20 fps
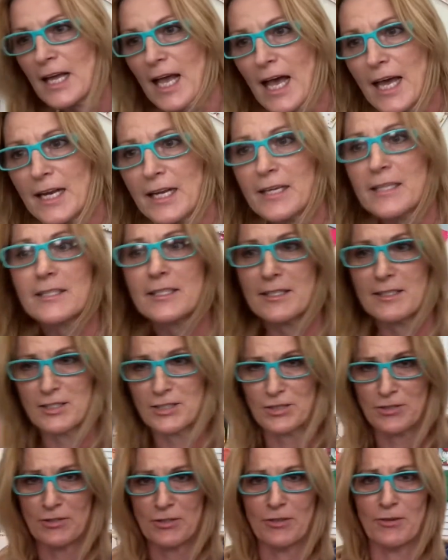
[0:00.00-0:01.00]
addict.
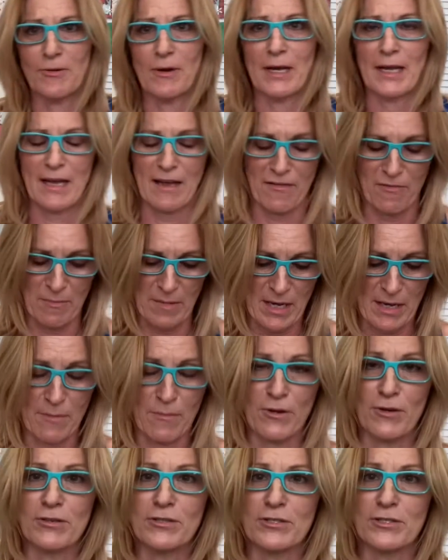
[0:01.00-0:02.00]
As you know, I have my
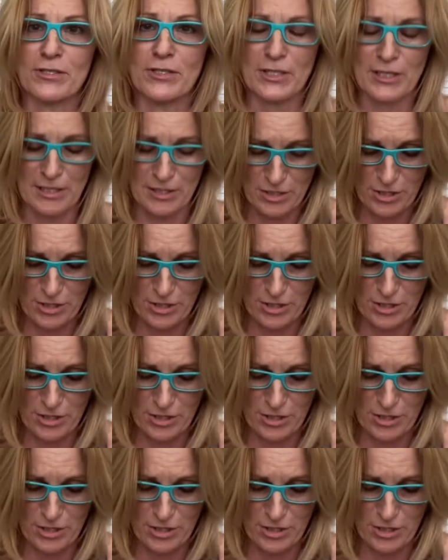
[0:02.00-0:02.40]
emergency